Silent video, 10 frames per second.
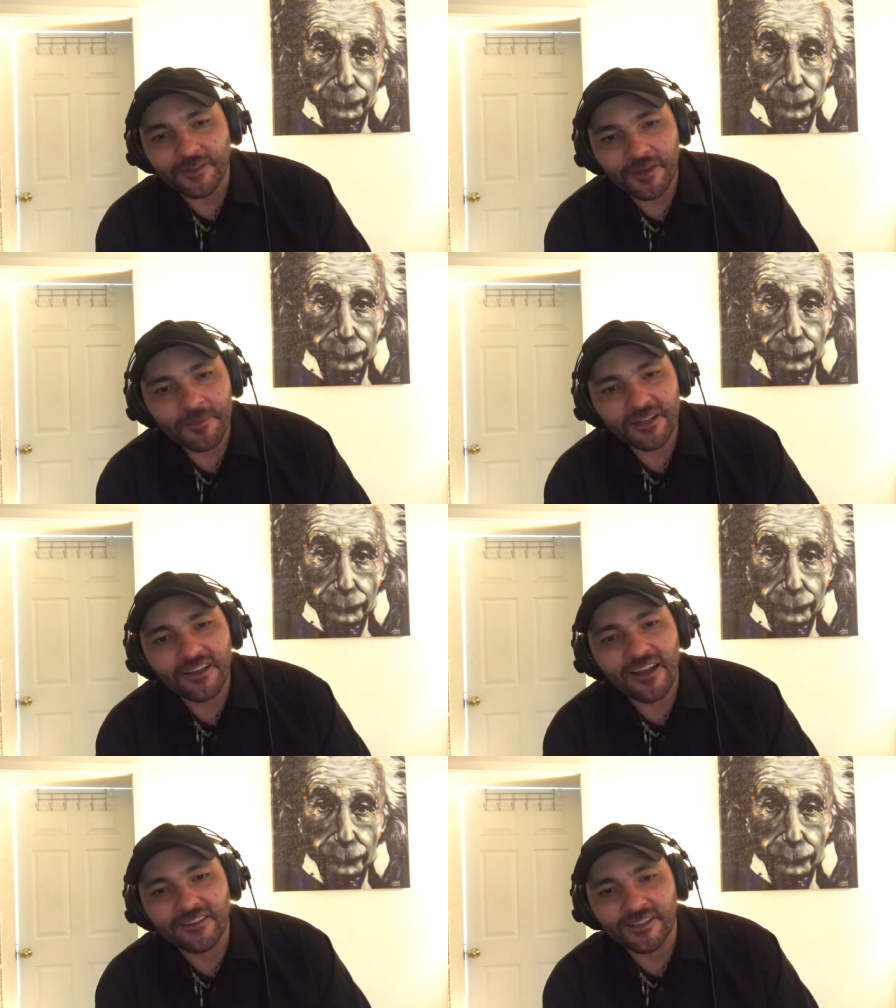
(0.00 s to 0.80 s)
so I'm going to
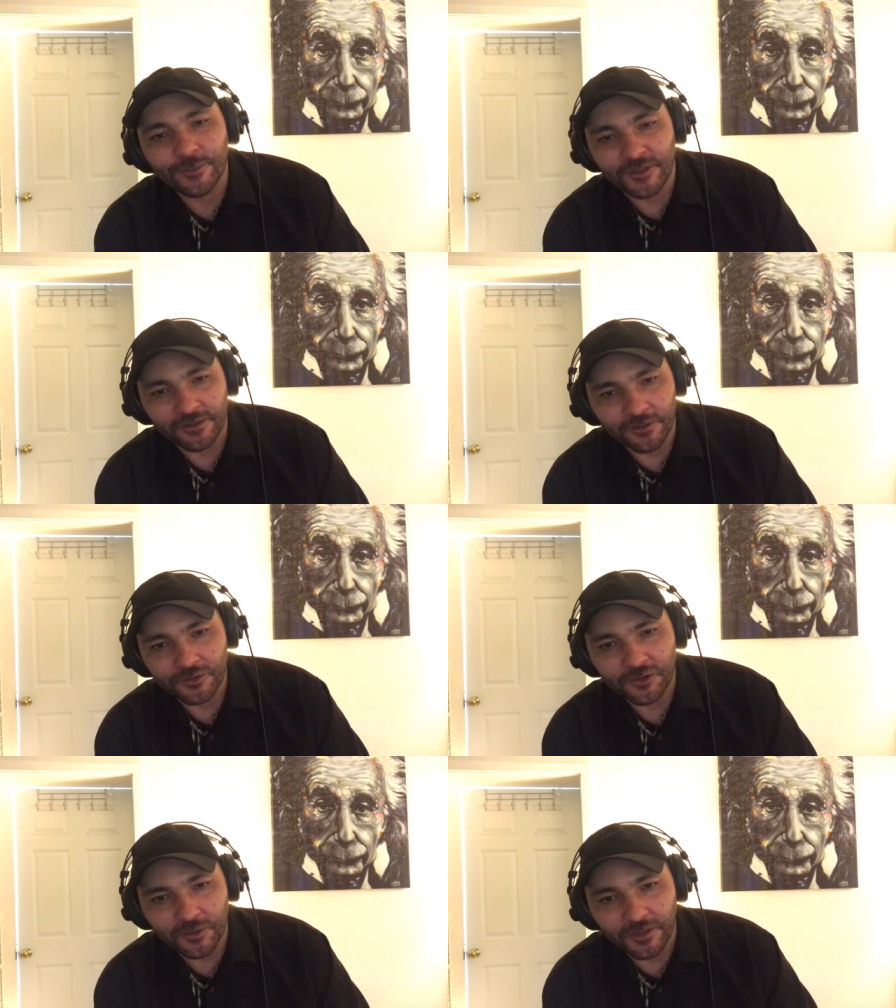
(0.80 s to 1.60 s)
cut this one a little
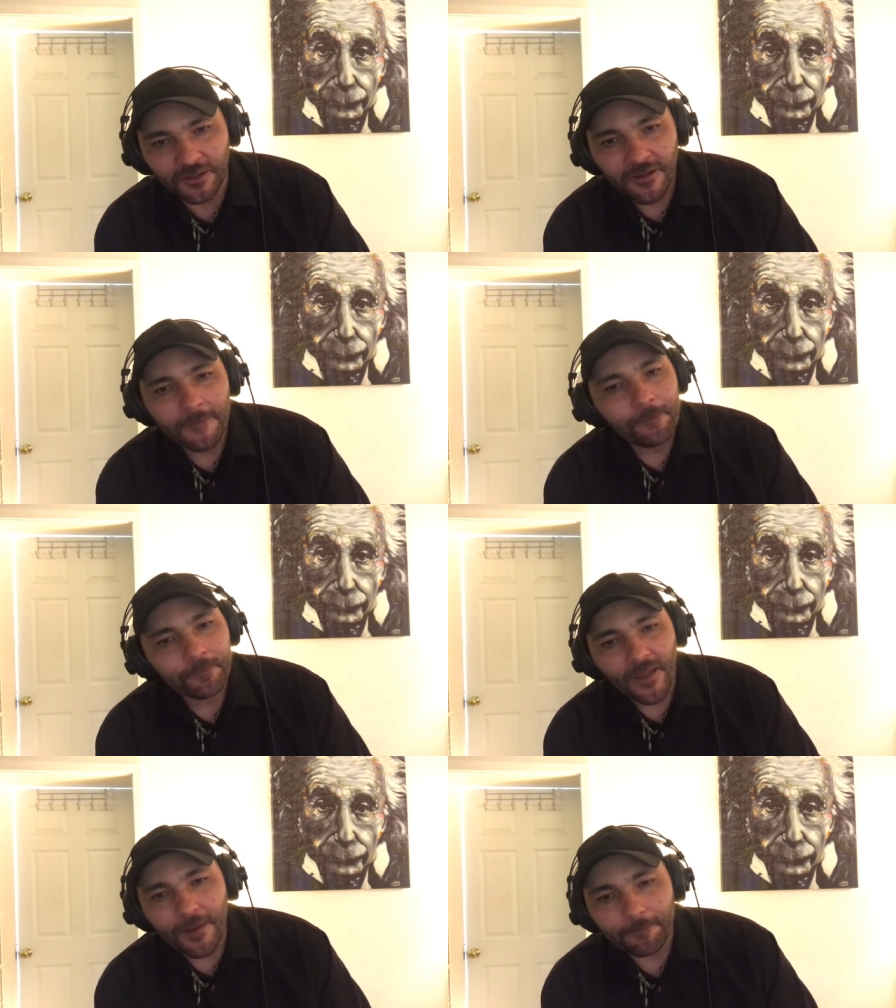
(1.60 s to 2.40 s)
short.
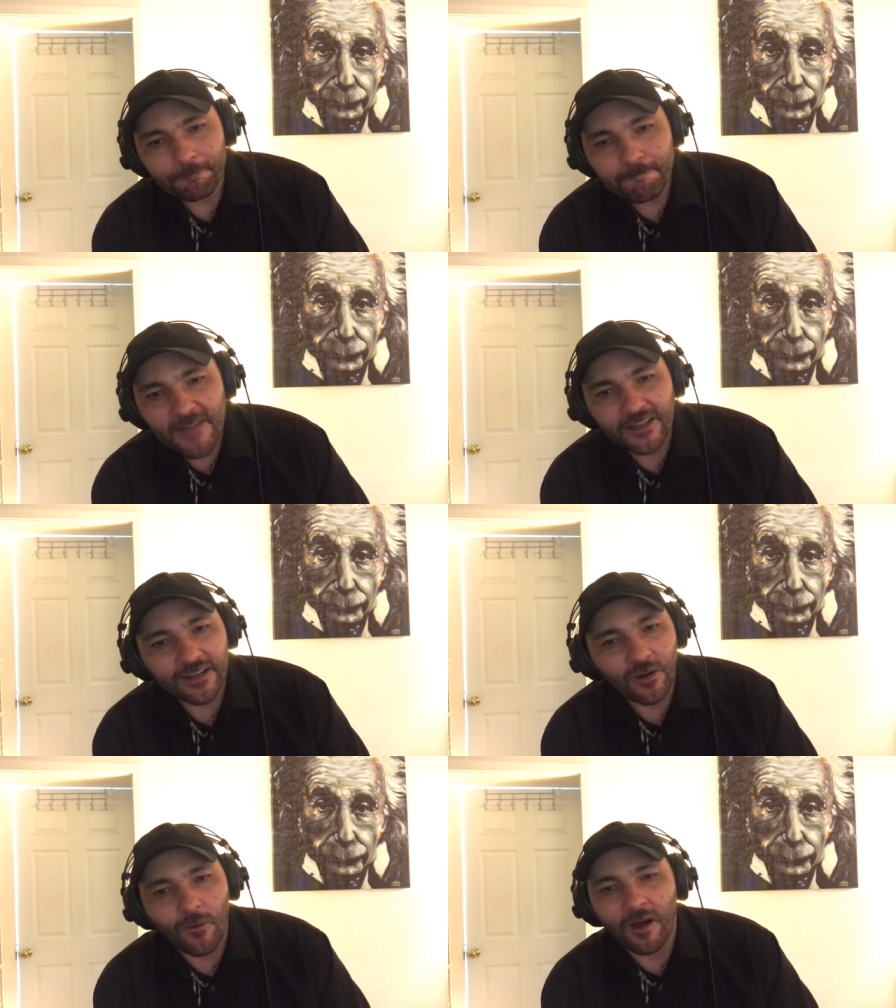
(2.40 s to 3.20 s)
I
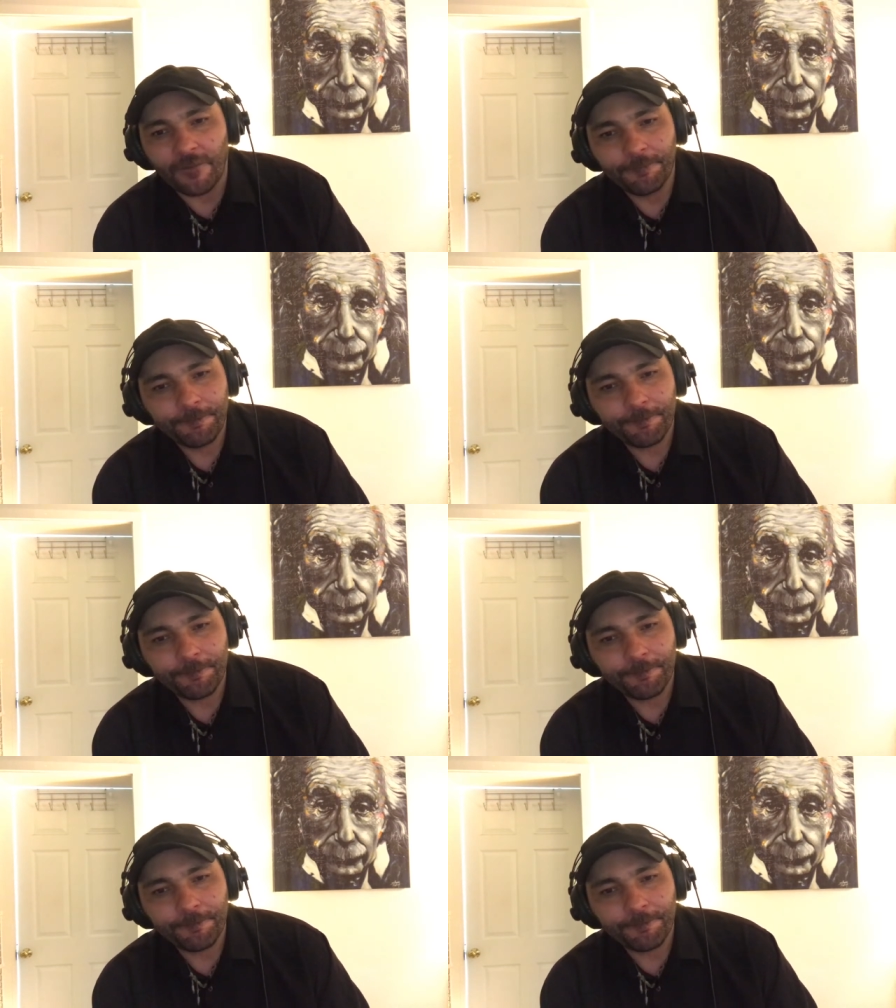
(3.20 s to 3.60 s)
could go on.